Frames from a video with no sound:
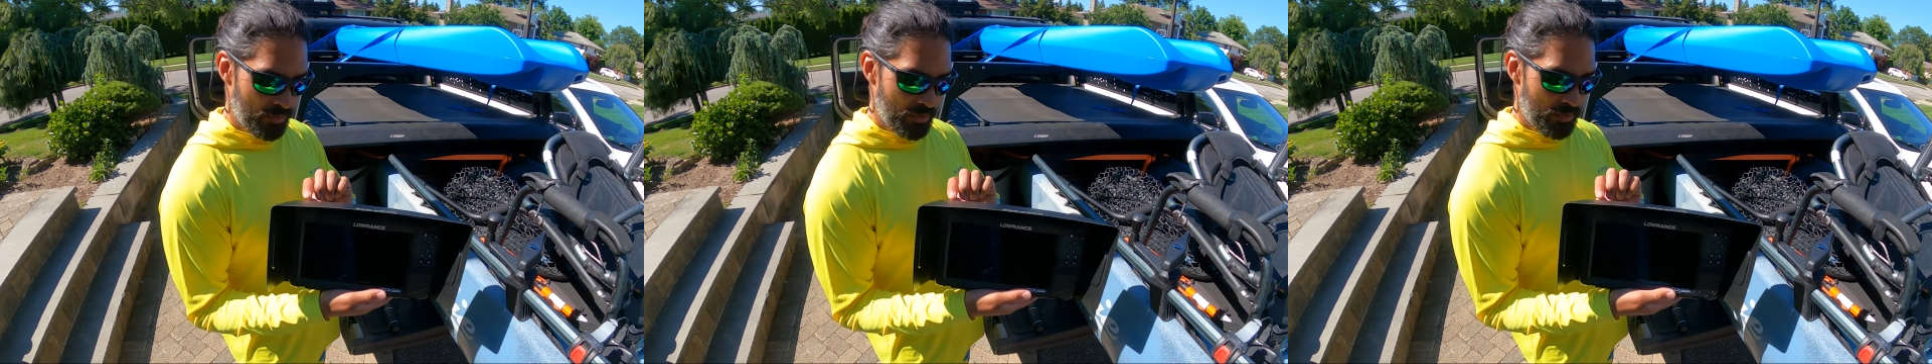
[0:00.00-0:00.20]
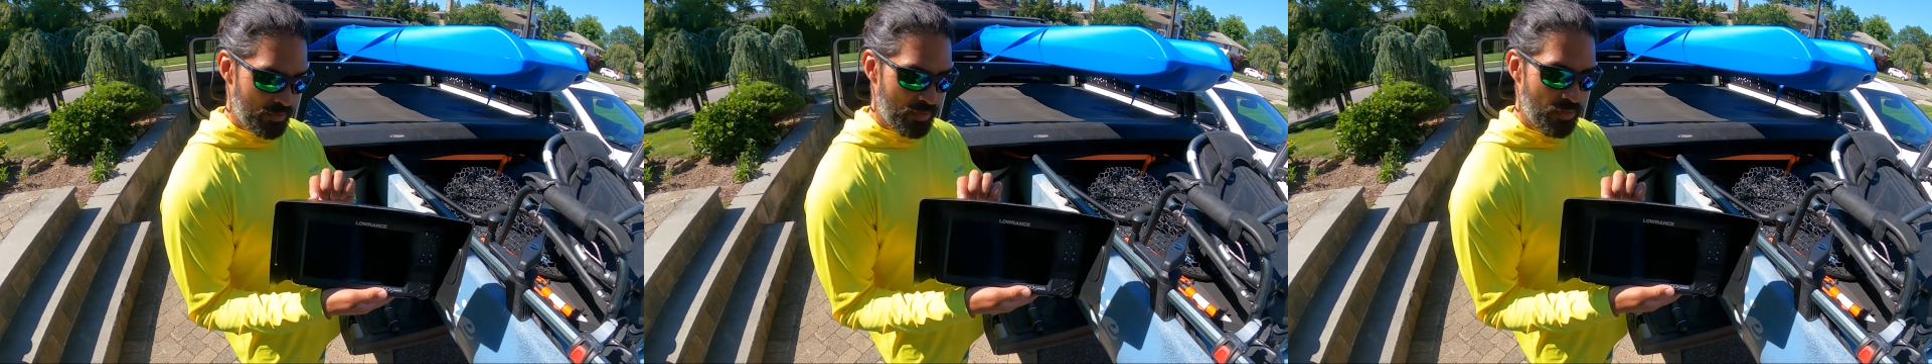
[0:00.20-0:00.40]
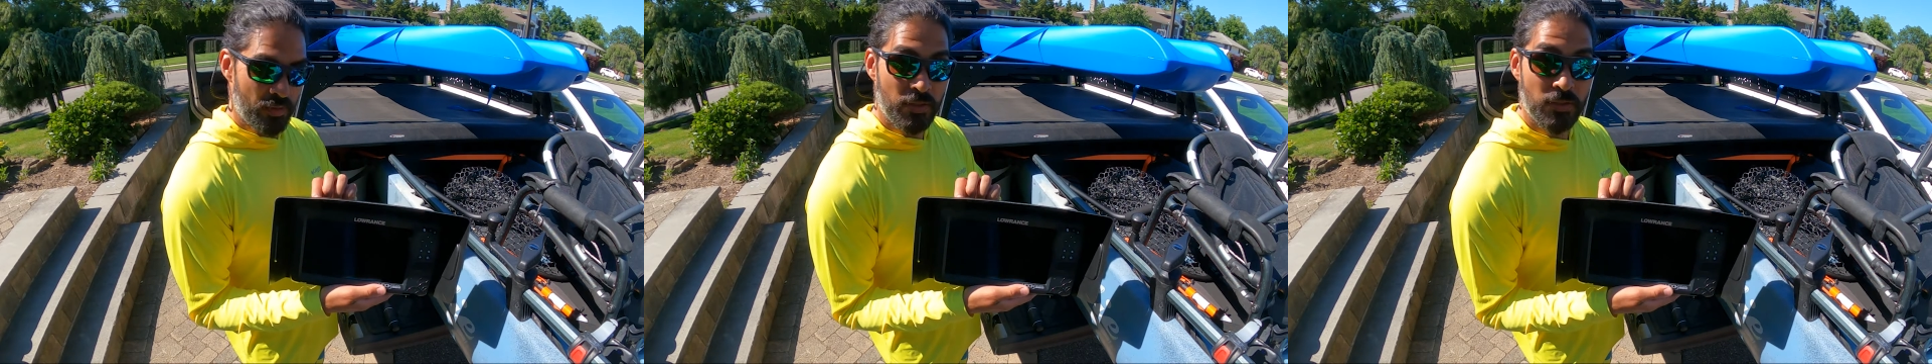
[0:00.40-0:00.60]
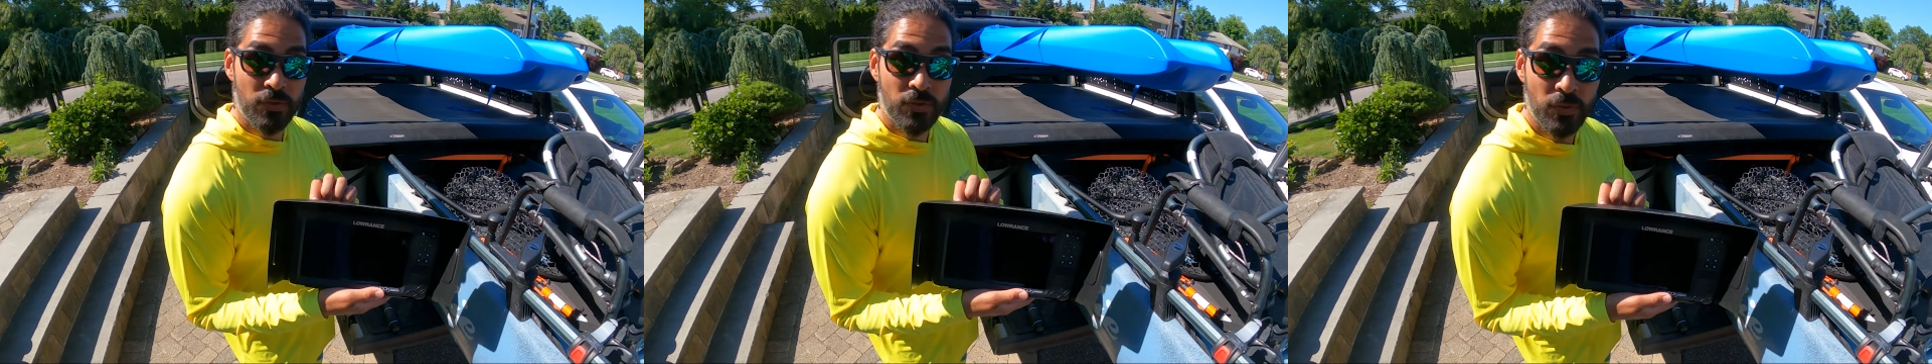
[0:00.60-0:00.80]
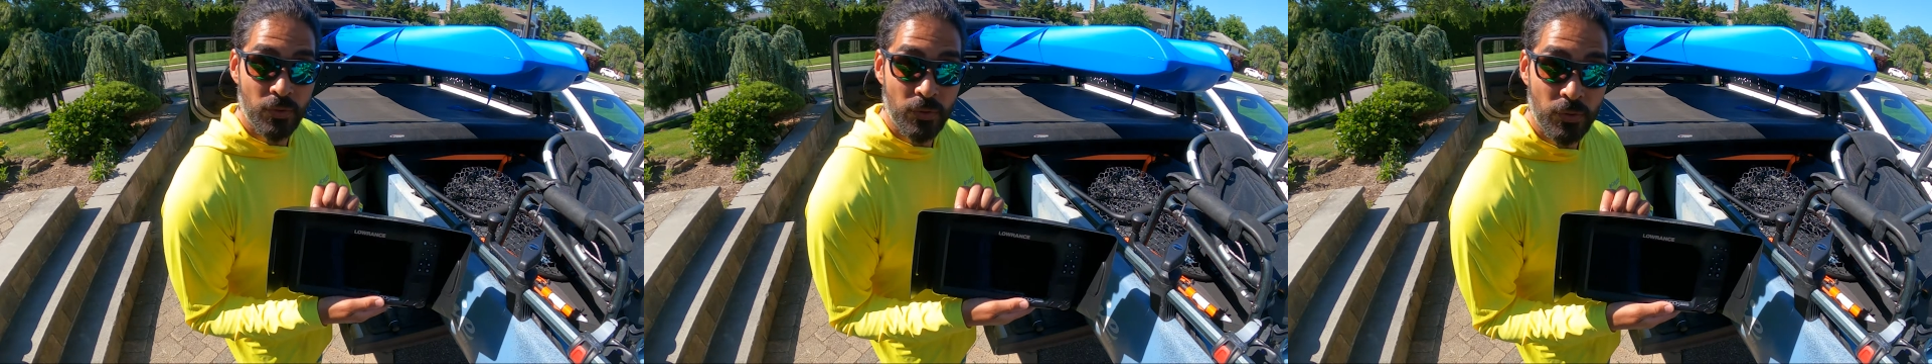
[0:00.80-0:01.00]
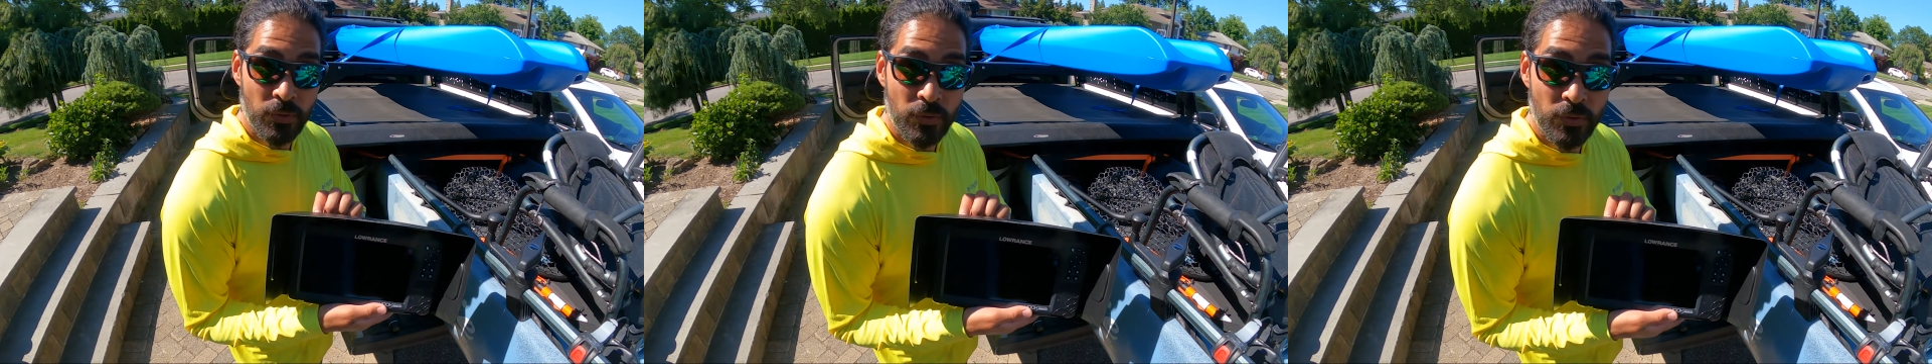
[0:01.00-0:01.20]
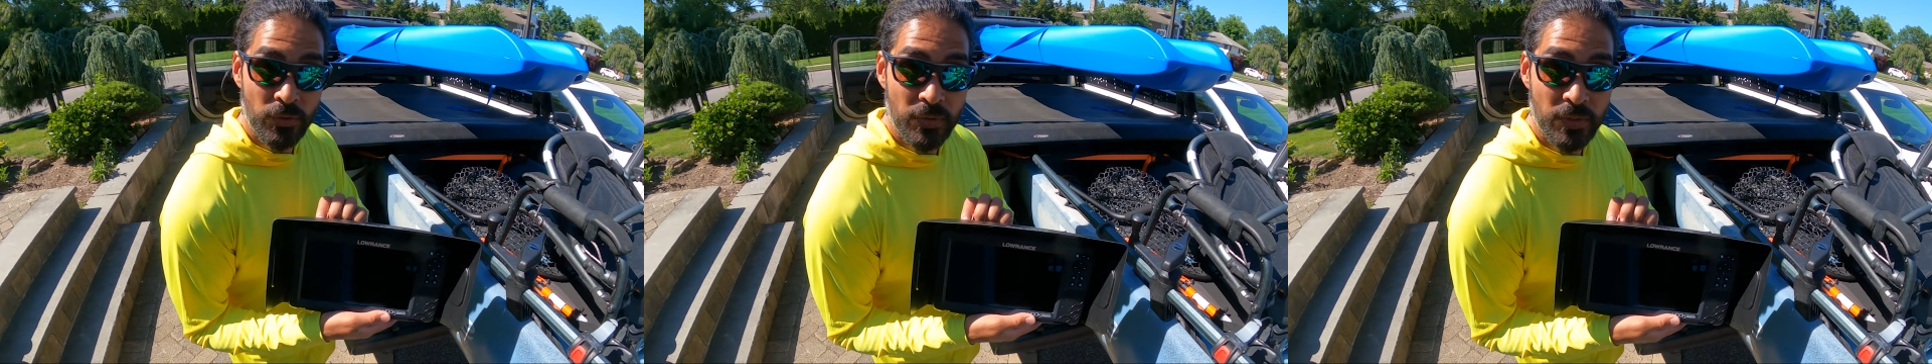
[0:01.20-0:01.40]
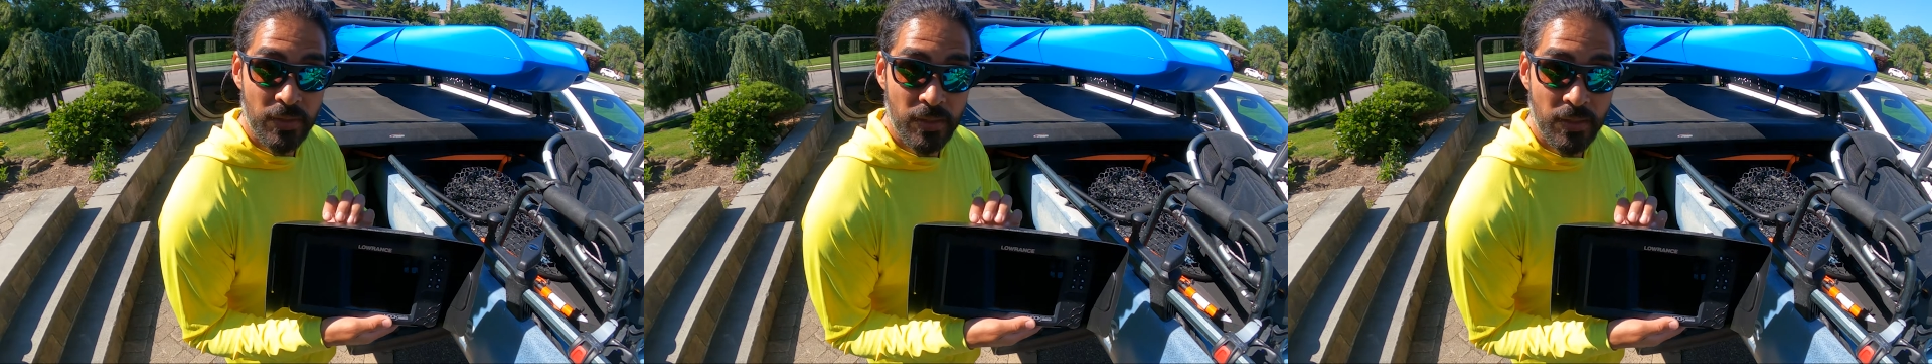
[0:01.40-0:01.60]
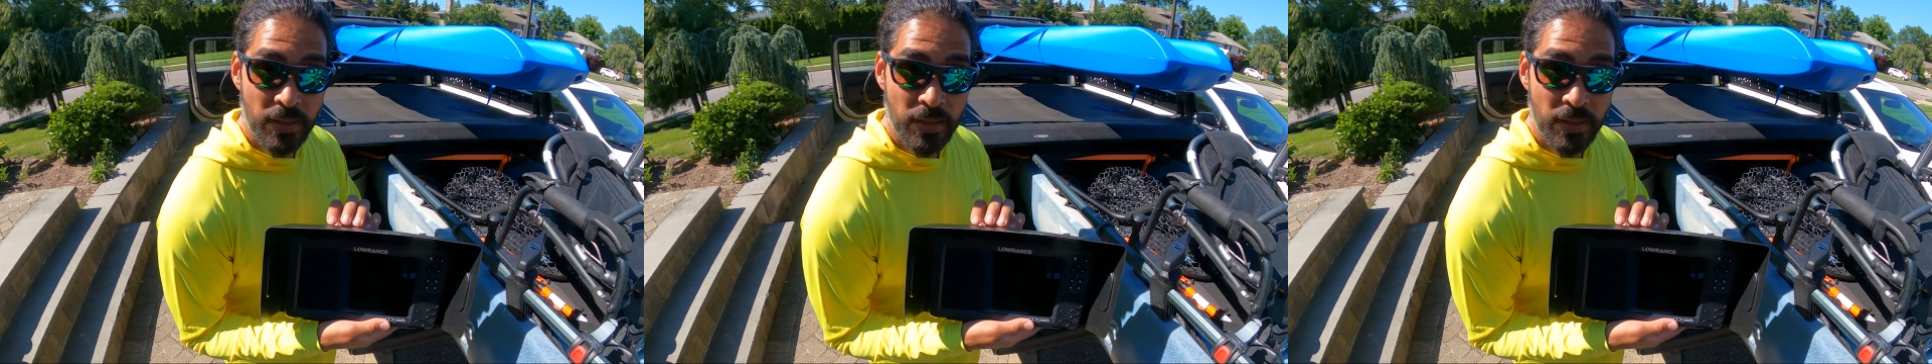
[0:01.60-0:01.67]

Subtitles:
just these screws,